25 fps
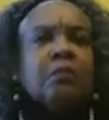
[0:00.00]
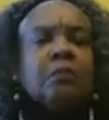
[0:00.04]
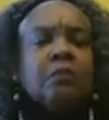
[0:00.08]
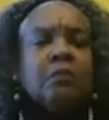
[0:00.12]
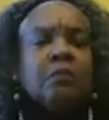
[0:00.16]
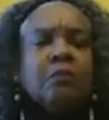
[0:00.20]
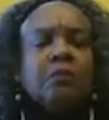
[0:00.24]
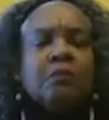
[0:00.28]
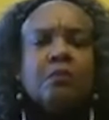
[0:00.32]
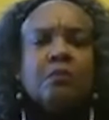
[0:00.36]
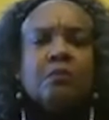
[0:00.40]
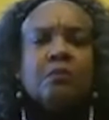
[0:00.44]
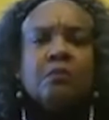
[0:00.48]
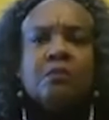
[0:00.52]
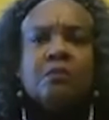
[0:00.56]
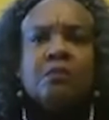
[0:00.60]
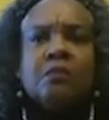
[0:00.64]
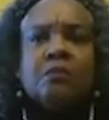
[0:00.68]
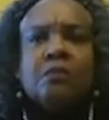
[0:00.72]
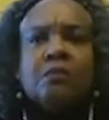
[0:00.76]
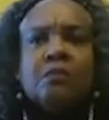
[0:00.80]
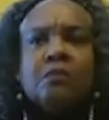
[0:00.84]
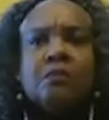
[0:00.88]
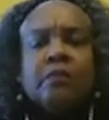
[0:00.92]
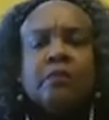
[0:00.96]

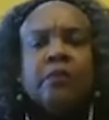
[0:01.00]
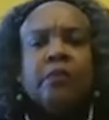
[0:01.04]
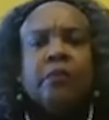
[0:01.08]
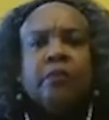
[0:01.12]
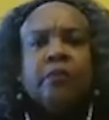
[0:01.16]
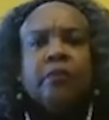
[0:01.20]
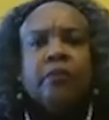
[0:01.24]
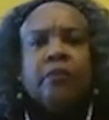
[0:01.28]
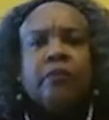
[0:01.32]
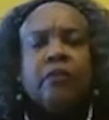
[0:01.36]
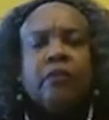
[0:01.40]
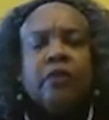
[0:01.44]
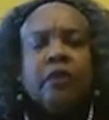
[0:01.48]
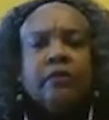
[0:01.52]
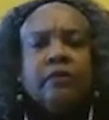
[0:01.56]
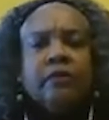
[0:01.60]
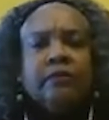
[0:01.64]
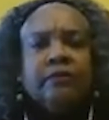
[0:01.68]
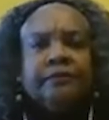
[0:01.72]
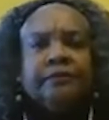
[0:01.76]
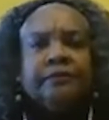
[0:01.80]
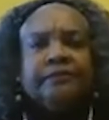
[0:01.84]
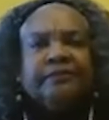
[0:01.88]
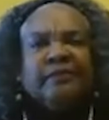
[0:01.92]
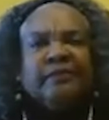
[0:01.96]

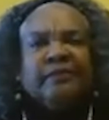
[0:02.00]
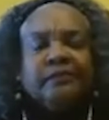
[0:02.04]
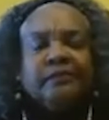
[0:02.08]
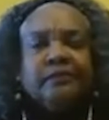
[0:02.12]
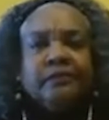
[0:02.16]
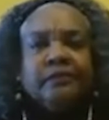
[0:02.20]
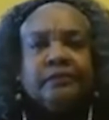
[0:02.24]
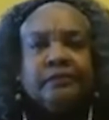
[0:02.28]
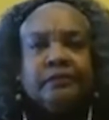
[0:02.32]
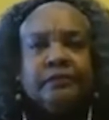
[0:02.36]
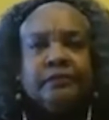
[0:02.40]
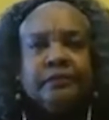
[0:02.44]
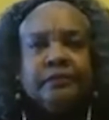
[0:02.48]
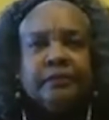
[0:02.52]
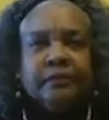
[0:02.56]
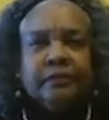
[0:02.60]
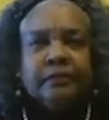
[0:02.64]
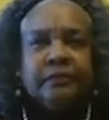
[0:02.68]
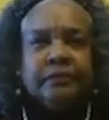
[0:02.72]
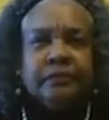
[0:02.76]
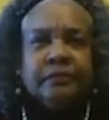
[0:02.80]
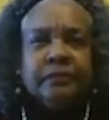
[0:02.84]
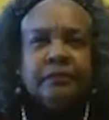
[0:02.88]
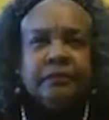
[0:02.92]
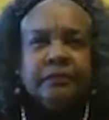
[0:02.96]

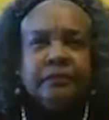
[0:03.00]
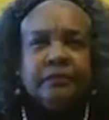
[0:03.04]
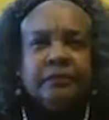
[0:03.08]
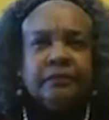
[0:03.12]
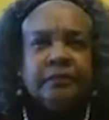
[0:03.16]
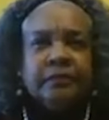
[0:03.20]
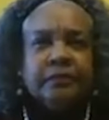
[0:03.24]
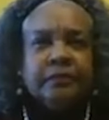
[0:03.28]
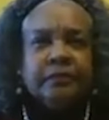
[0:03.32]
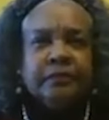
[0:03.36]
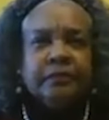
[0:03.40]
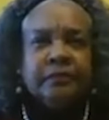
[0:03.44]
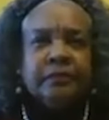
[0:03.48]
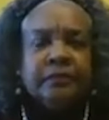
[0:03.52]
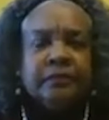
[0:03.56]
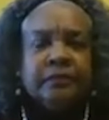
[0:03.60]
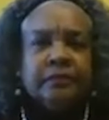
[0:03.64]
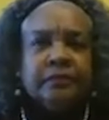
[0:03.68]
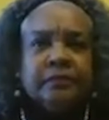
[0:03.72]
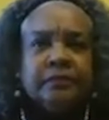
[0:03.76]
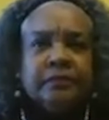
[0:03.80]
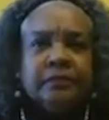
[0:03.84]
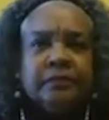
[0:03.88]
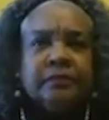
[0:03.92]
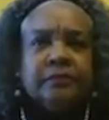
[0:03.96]

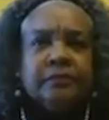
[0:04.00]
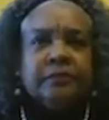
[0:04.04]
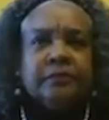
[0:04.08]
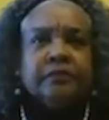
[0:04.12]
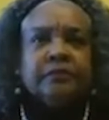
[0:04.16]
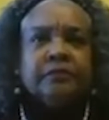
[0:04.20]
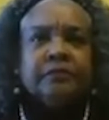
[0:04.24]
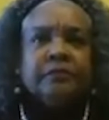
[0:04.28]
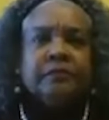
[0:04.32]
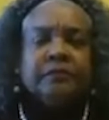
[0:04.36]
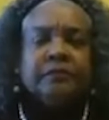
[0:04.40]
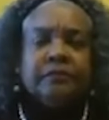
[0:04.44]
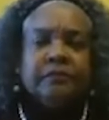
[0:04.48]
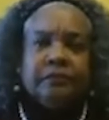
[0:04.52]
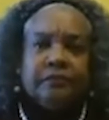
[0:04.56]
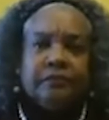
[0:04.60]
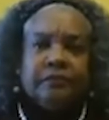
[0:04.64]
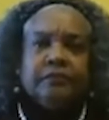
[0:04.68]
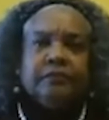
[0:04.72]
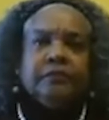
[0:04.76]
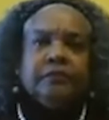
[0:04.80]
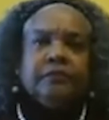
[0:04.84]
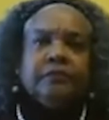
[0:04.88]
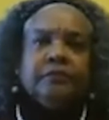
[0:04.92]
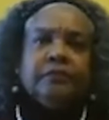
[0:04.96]

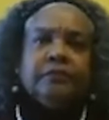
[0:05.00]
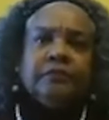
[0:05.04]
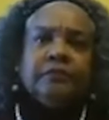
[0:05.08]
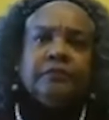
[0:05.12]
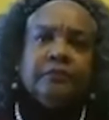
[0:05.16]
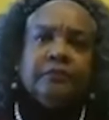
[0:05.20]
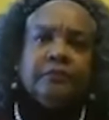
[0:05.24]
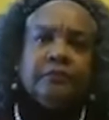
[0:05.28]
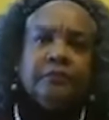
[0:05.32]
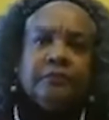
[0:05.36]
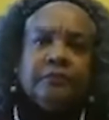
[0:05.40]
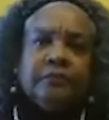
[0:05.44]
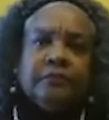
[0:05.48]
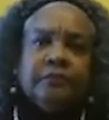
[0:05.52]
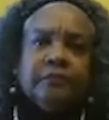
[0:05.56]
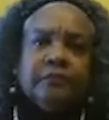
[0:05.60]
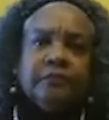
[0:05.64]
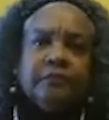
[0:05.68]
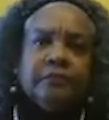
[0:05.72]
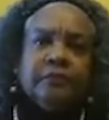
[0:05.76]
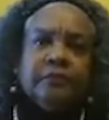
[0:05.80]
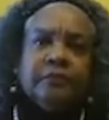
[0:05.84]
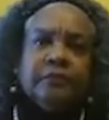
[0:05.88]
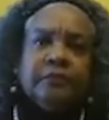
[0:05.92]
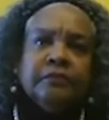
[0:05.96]

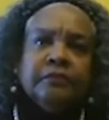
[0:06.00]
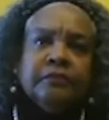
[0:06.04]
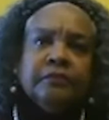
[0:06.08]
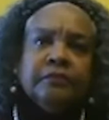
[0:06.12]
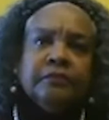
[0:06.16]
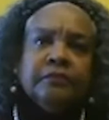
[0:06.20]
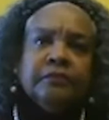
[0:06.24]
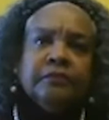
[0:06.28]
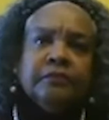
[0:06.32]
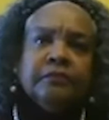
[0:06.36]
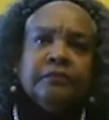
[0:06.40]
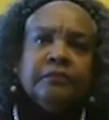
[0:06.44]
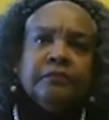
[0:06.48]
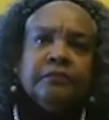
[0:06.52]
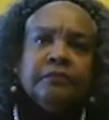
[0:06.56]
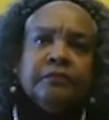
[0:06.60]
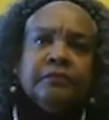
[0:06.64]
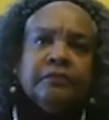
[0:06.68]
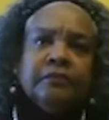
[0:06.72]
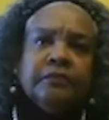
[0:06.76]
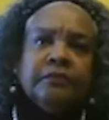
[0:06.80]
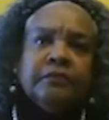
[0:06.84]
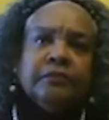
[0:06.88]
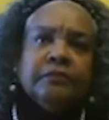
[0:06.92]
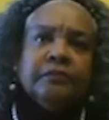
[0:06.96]

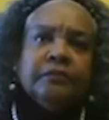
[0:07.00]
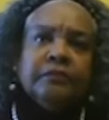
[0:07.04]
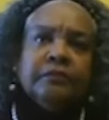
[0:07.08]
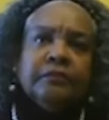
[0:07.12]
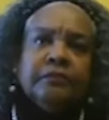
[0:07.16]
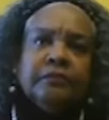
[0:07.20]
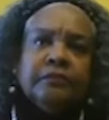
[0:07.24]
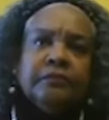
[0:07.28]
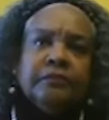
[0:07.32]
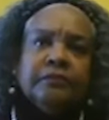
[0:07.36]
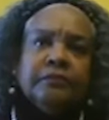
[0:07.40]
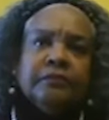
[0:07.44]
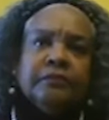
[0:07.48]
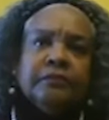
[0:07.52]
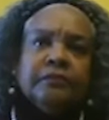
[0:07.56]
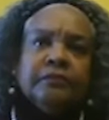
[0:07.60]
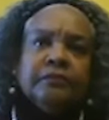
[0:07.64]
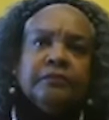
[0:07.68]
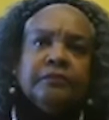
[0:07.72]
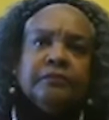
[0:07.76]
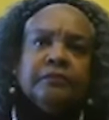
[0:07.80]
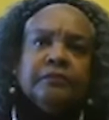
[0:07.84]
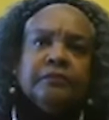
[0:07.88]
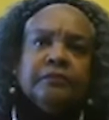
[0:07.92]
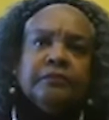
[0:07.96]

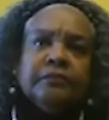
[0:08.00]
This person isn't speaking.